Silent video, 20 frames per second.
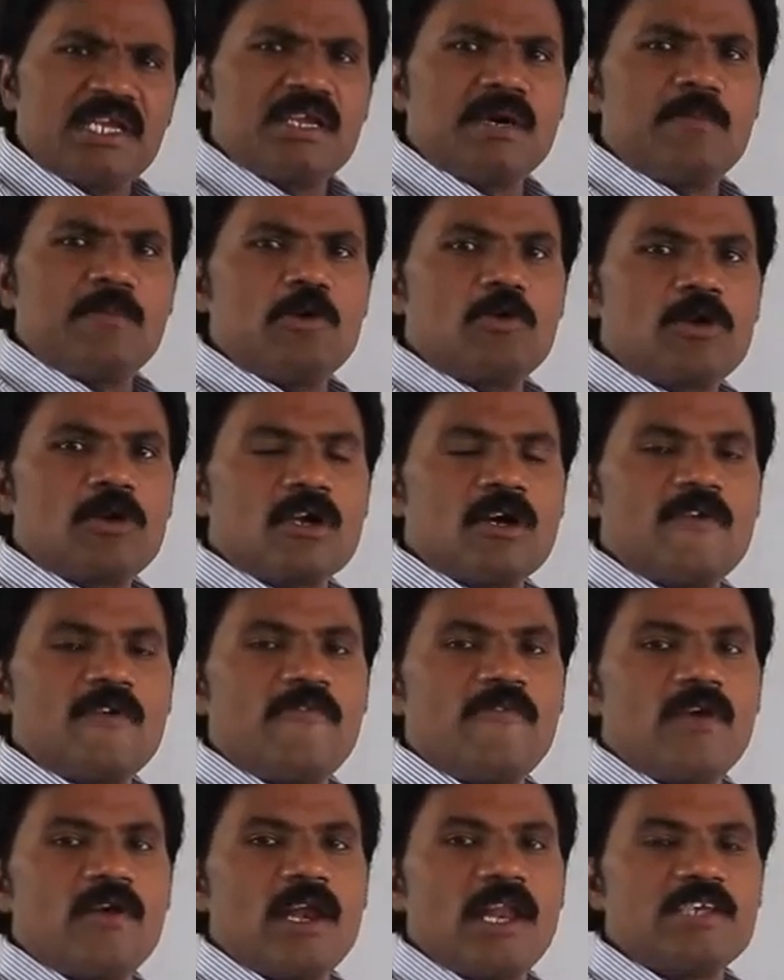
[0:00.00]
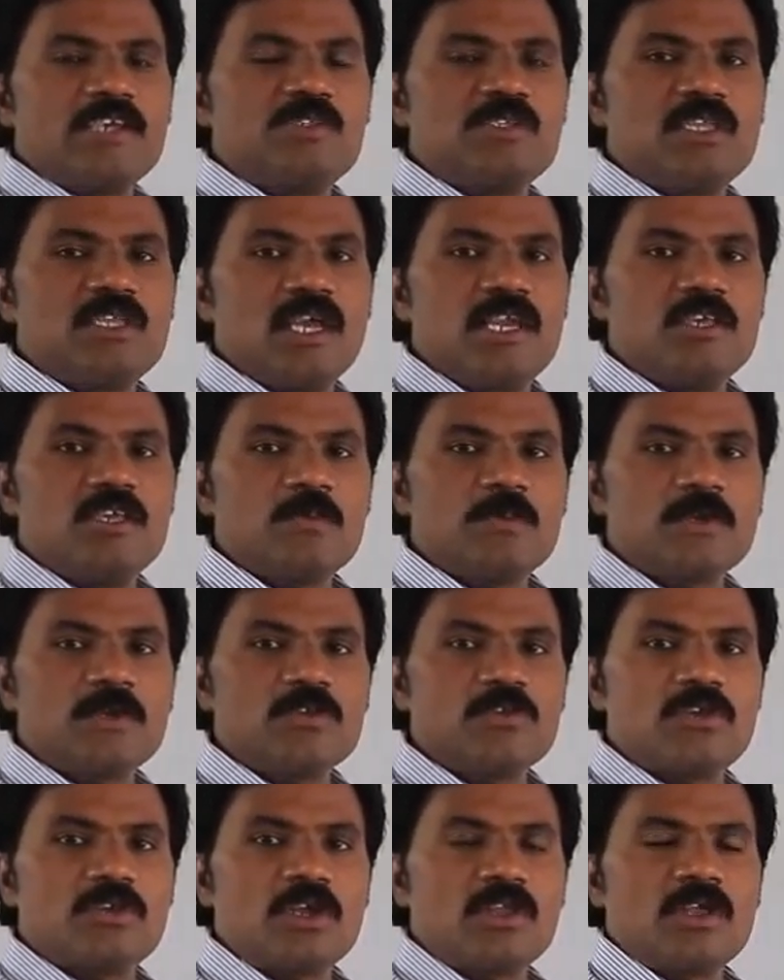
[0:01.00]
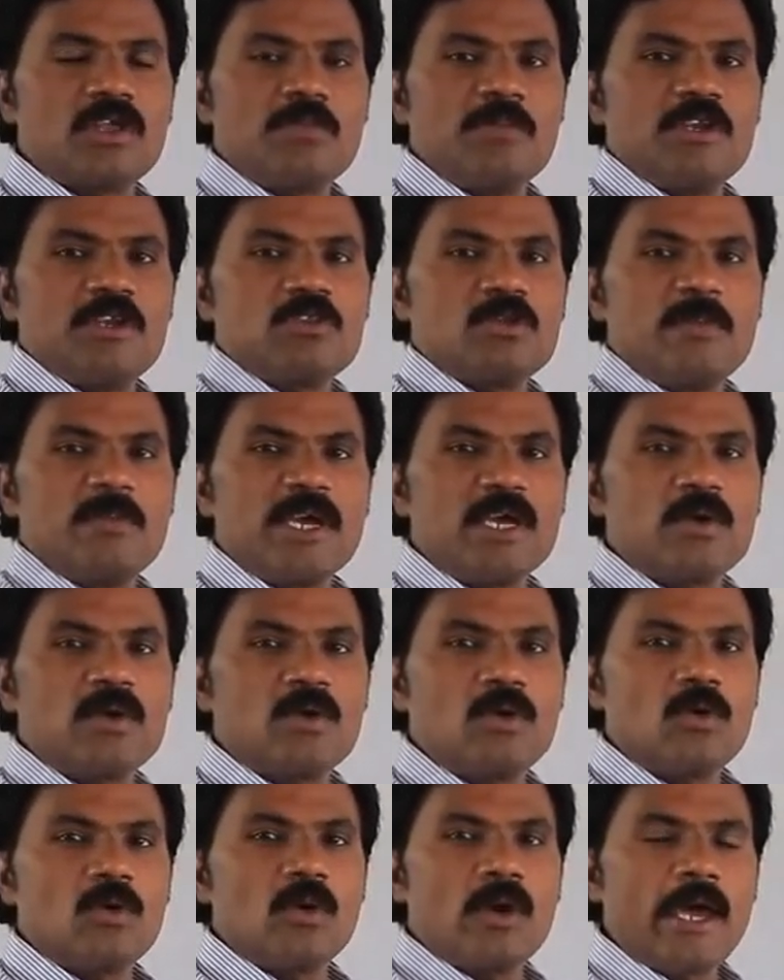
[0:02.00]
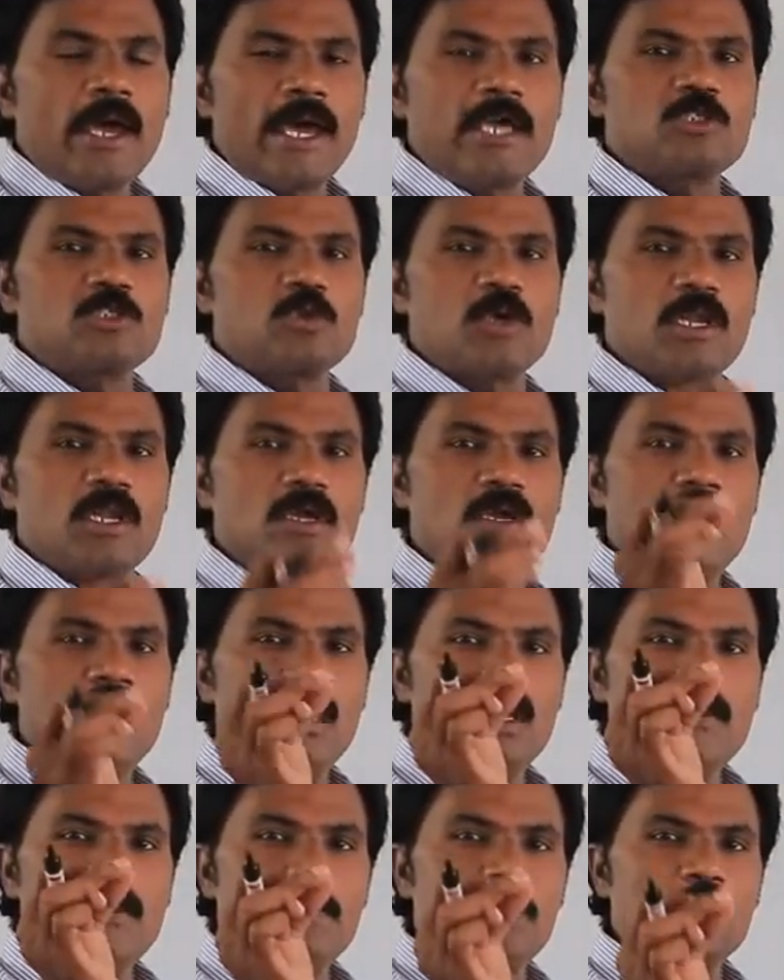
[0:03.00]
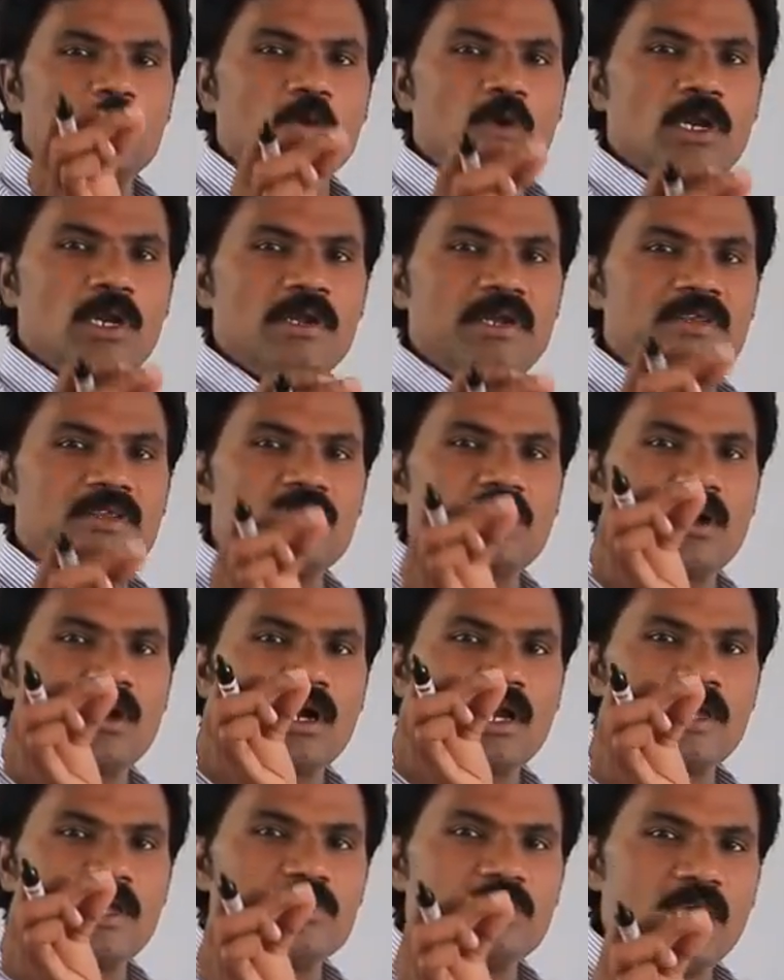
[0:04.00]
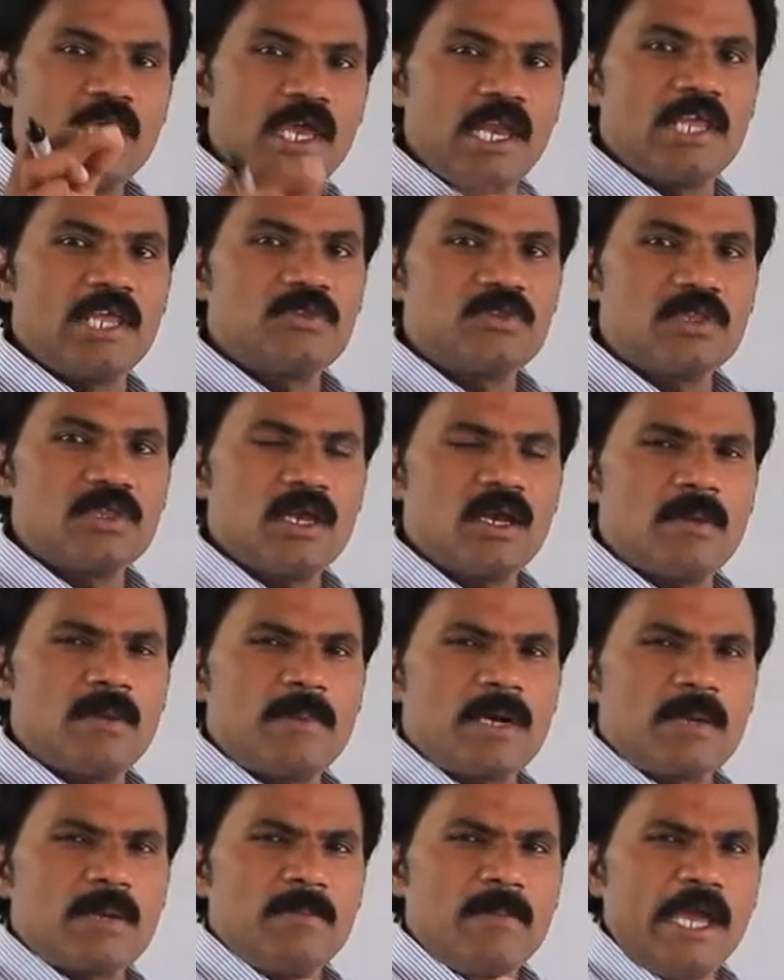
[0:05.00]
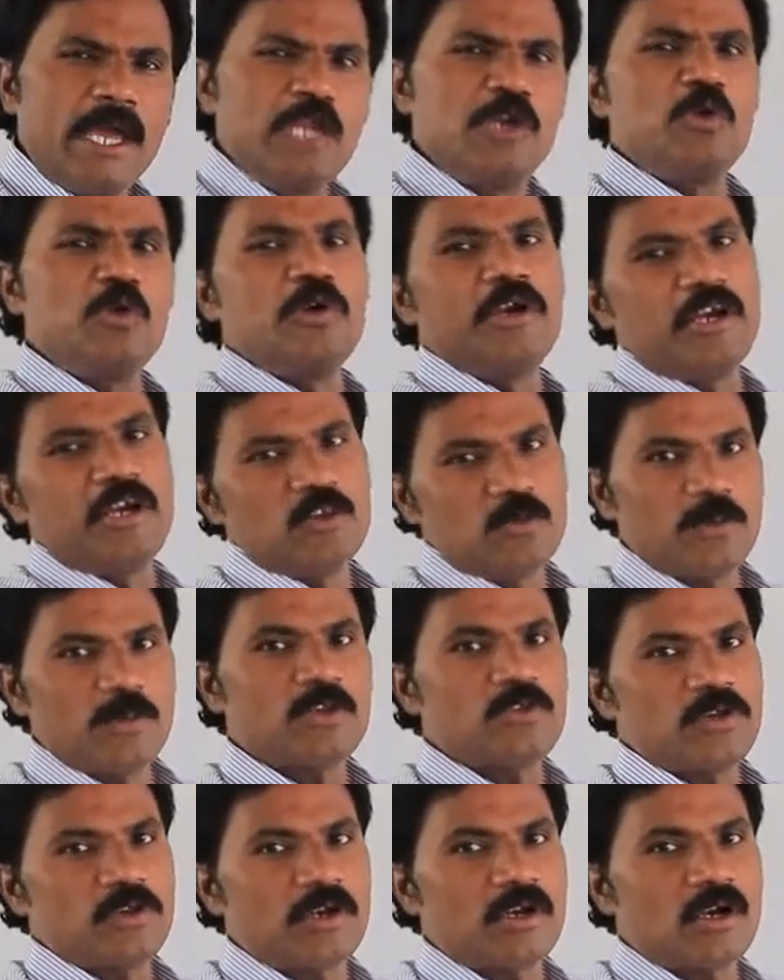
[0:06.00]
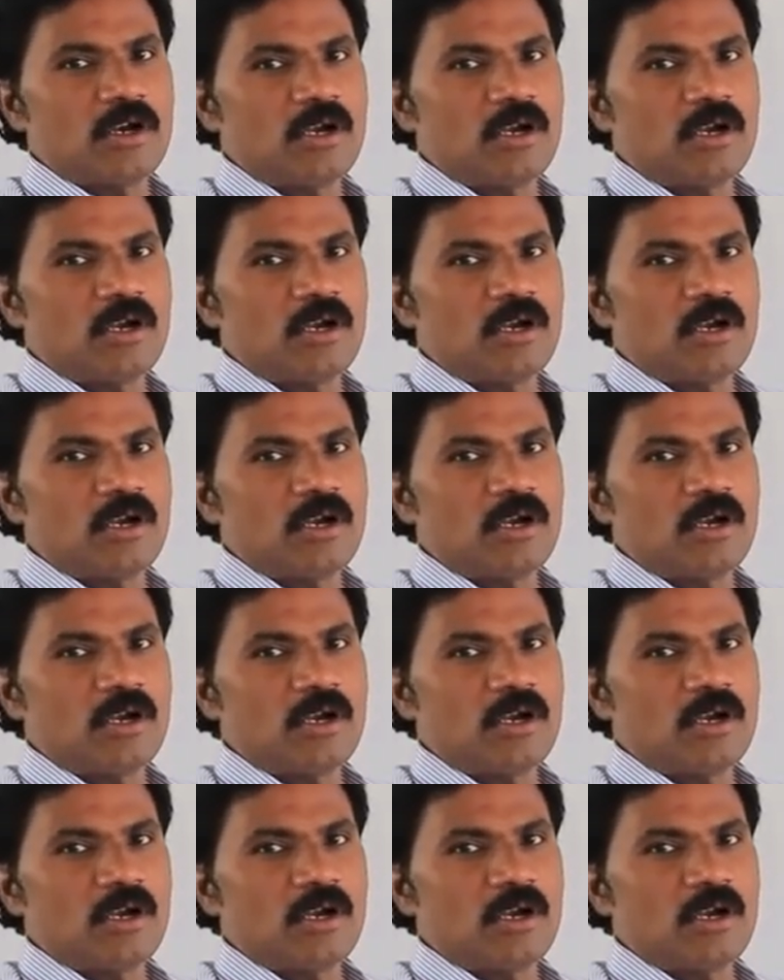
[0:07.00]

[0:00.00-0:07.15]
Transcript: amount of lacell is present, that means micro. Actually, purely it is called as the lacell, but minute it is present and